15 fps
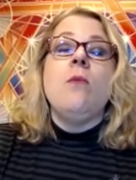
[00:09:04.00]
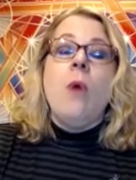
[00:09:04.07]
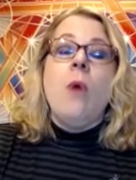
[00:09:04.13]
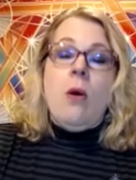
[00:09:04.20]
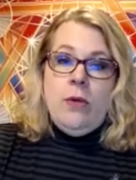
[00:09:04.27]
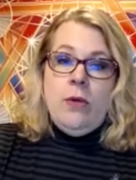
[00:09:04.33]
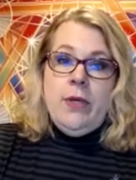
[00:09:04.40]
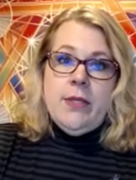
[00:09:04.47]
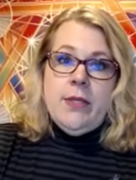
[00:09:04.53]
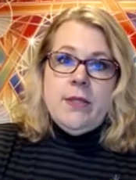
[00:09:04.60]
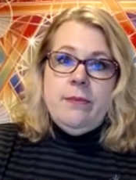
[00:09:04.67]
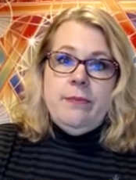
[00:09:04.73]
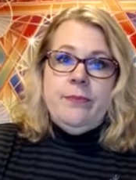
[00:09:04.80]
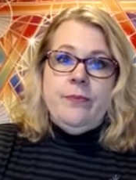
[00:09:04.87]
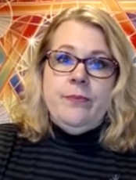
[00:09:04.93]
wokeness.
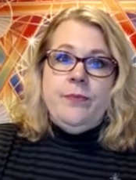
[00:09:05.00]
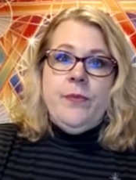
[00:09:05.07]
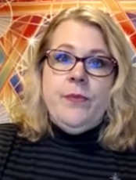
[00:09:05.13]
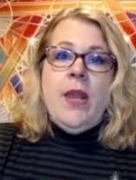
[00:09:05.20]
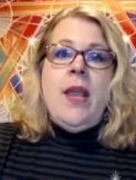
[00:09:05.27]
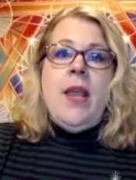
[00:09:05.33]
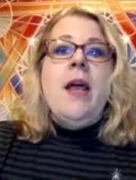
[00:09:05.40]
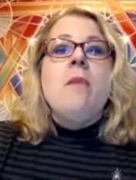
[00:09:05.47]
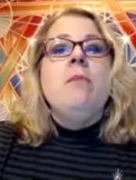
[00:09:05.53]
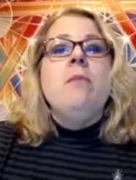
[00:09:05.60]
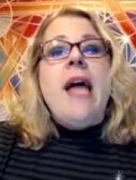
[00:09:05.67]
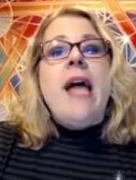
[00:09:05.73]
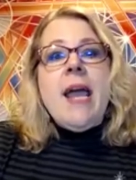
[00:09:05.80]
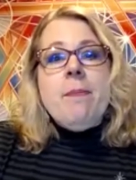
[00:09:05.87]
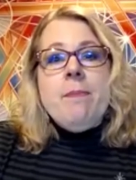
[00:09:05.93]

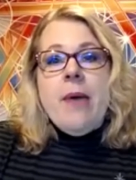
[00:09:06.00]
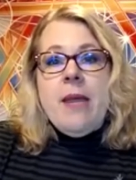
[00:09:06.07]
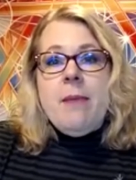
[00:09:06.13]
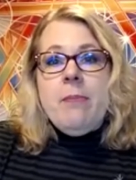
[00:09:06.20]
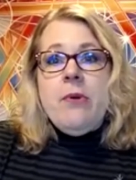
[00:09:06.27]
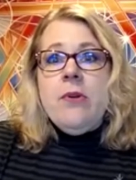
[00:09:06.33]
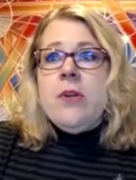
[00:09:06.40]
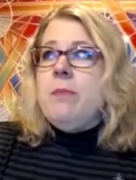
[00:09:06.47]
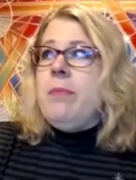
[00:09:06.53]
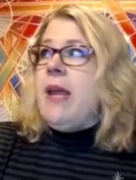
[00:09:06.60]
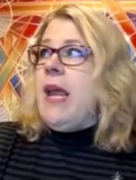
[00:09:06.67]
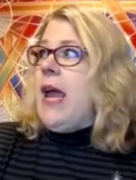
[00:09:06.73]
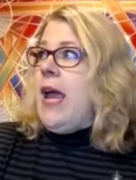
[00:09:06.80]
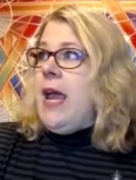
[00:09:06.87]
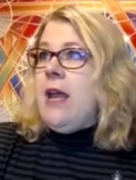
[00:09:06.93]
Black people could
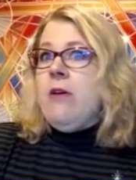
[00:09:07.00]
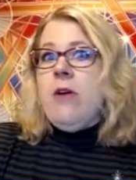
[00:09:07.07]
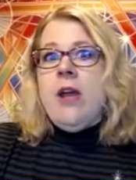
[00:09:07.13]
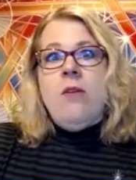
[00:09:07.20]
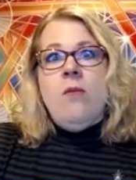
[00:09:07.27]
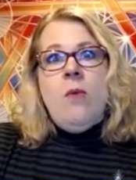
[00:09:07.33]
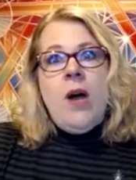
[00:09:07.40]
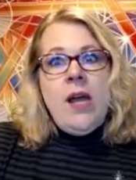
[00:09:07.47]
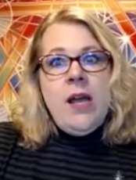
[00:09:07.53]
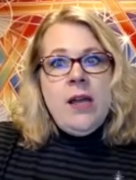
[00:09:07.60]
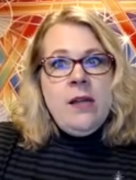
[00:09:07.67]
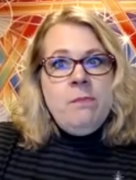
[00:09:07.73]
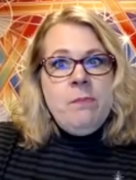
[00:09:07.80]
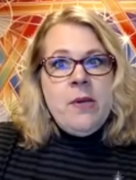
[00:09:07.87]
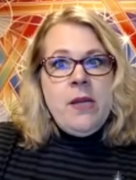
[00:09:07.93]
be angry at
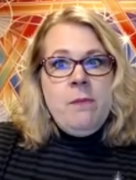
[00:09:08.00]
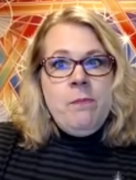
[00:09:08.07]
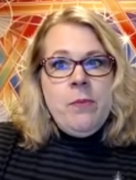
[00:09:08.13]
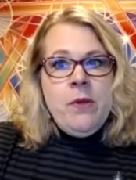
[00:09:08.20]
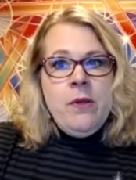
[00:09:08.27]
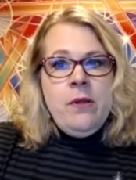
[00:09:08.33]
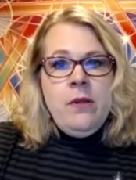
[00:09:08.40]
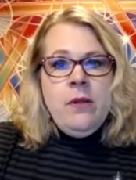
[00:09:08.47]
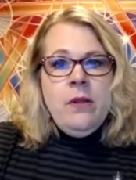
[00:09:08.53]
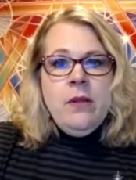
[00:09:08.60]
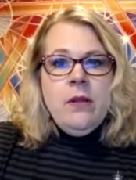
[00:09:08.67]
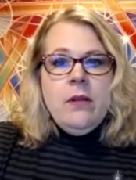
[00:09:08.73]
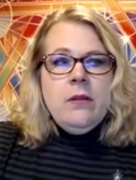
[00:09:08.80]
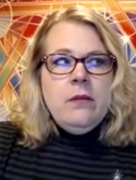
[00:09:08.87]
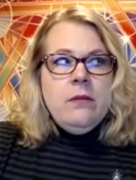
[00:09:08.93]
white people?
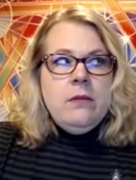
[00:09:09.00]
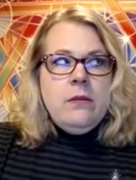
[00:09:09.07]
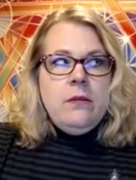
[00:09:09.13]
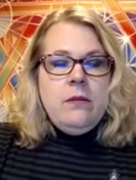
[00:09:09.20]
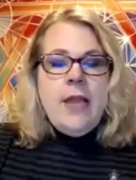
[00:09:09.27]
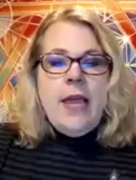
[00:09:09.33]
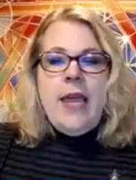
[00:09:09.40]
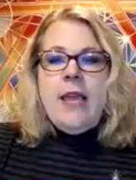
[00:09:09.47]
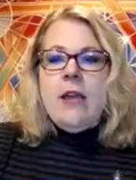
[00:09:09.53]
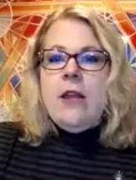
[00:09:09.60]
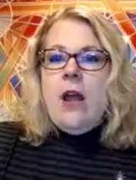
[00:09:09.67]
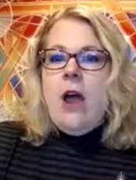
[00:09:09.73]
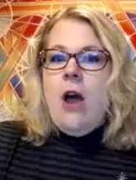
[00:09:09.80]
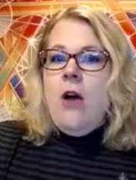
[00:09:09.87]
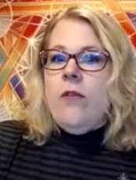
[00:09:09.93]
They
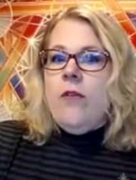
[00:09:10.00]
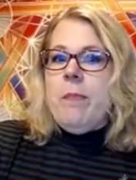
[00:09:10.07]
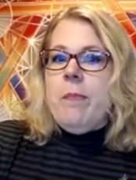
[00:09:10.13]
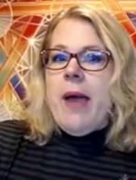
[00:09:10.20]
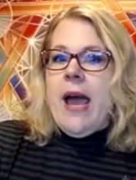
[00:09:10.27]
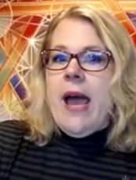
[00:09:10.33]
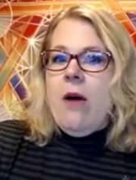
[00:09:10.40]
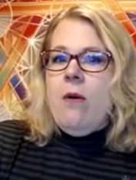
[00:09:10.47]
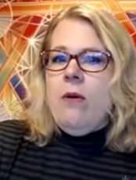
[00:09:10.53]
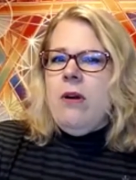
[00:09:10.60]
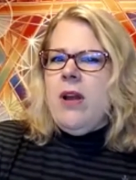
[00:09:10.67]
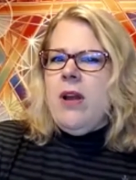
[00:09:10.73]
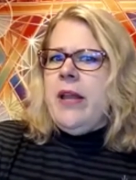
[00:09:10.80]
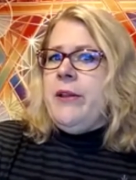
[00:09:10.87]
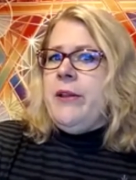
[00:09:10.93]
could
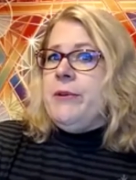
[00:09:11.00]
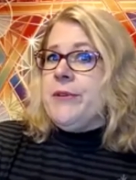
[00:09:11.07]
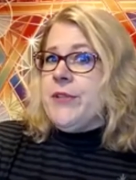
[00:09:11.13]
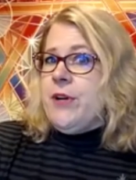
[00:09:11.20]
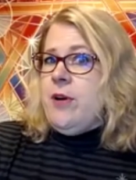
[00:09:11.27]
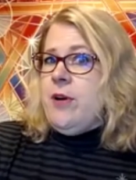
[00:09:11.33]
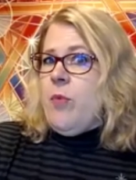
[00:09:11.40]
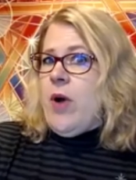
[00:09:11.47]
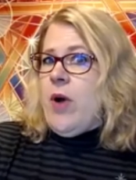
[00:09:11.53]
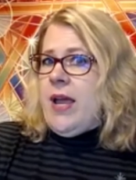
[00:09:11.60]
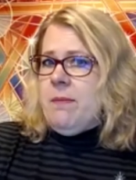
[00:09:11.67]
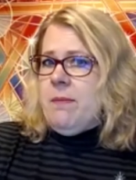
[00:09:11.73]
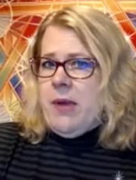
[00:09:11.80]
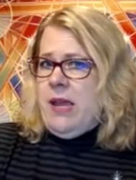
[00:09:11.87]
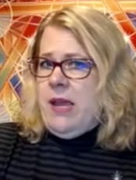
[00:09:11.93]
overpower and usurp
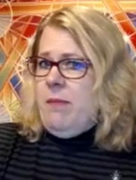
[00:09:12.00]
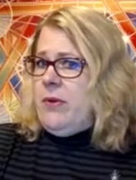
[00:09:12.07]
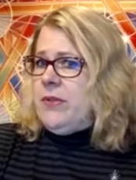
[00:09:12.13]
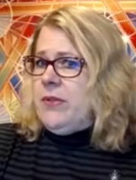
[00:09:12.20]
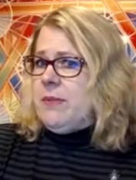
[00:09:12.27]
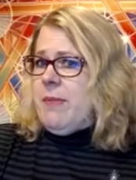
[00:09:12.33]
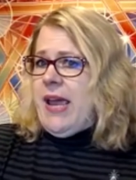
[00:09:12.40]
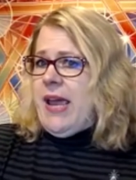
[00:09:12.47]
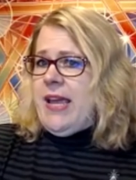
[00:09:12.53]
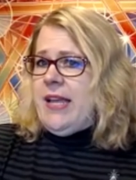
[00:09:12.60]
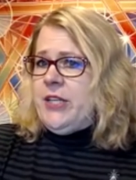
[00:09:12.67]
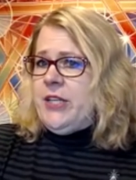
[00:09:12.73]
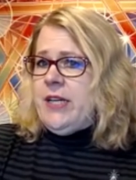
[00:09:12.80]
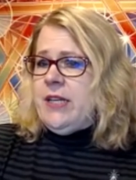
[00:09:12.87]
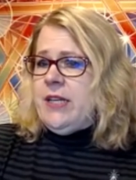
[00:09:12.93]
white people's
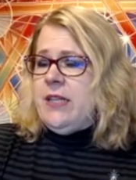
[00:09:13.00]
magic?